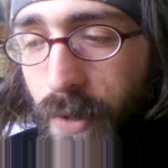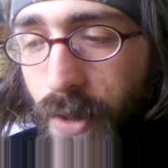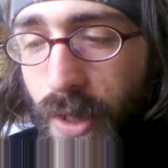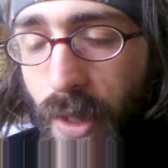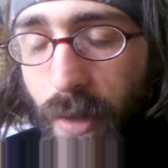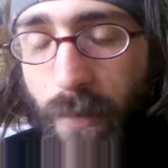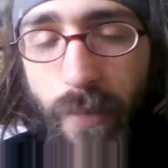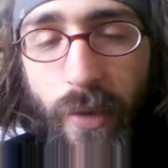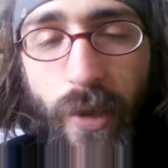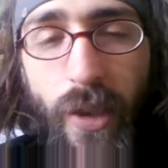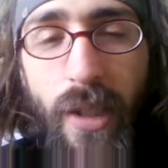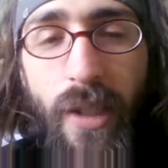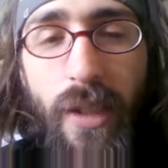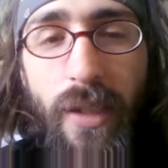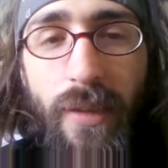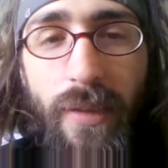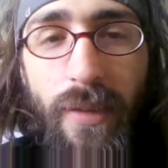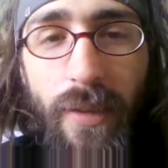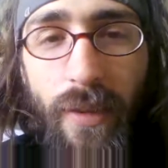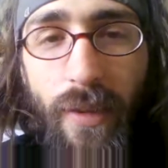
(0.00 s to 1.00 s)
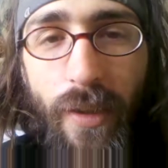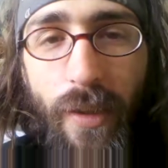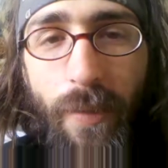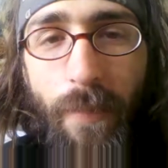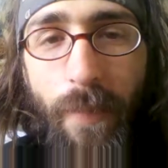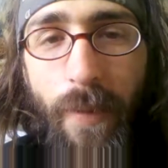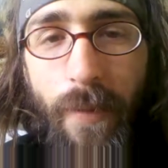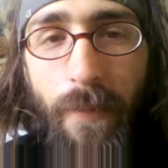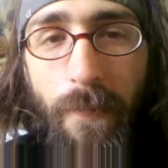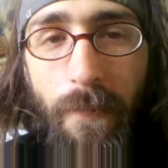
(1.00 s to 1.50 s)
something good, you know
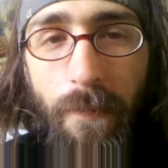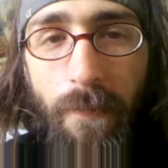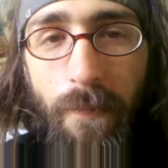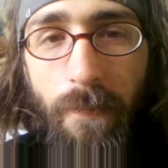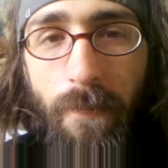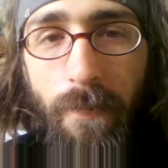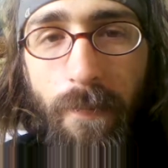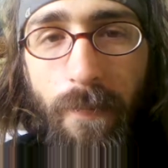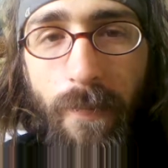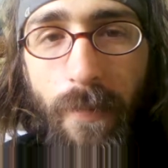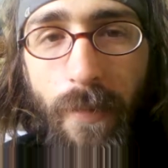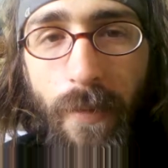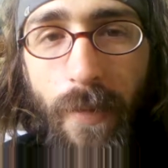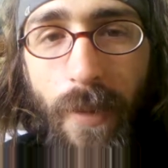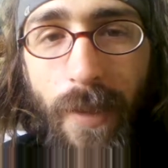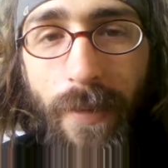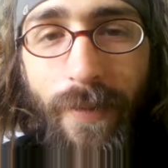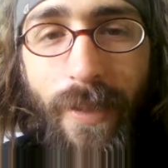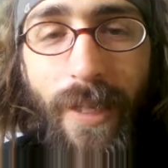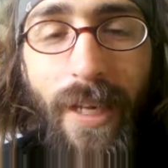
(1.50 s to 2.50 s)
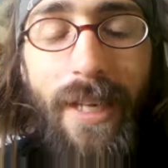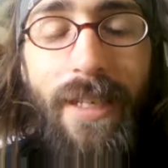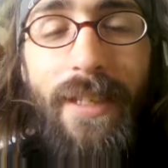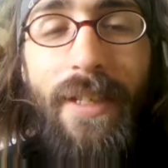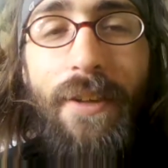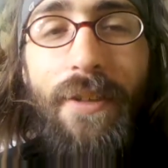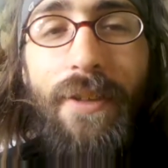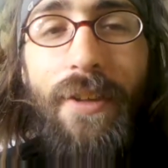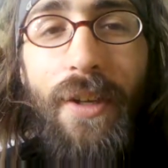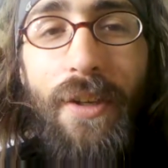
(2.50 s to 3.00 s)
what I mean? Or if I
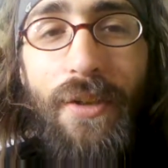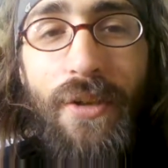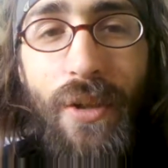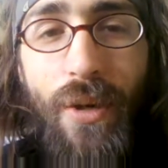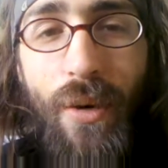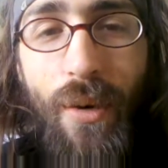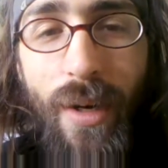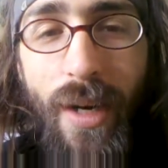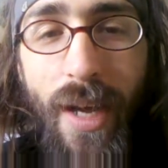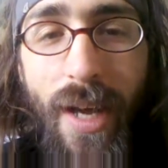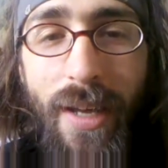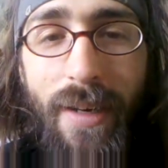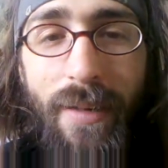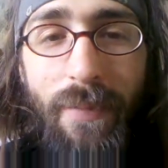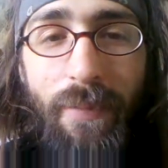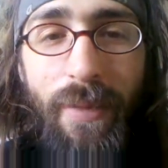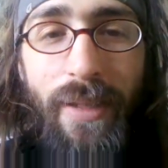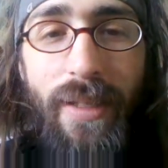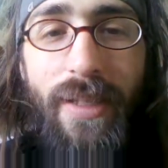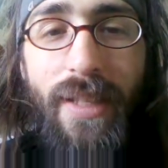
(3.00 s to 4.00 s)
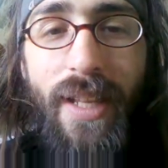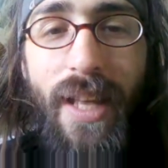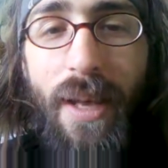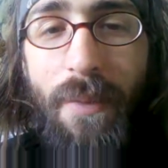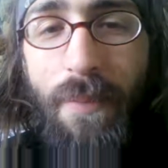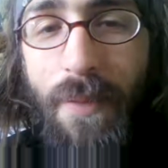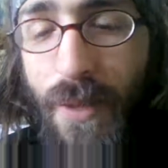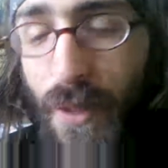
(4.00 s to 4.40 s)
got nothing else going on, it'd be in the